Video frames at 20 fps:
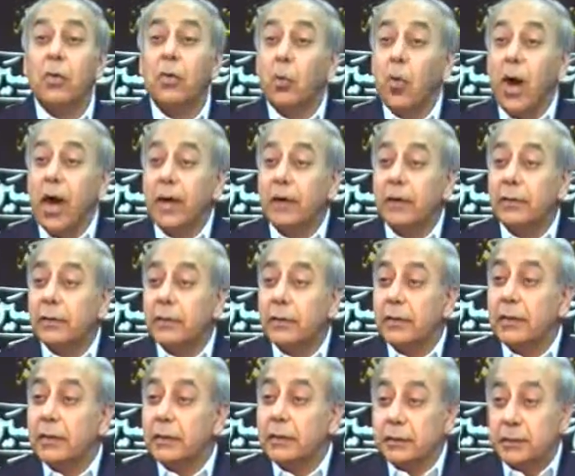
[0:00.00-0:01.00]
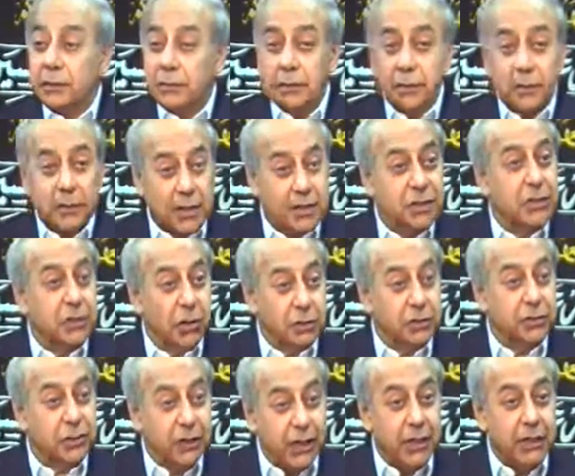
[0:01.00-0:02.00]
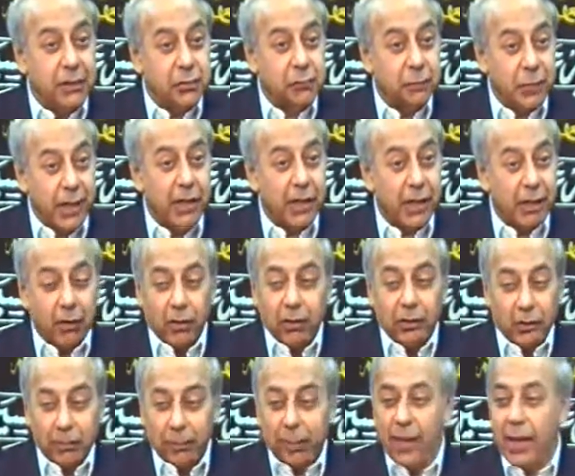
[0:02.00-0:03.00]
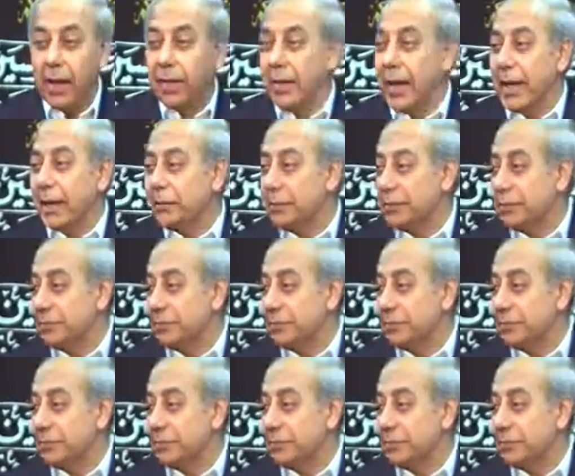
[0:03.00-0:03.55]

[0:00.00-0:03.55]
one does not need to be on the prayer mat.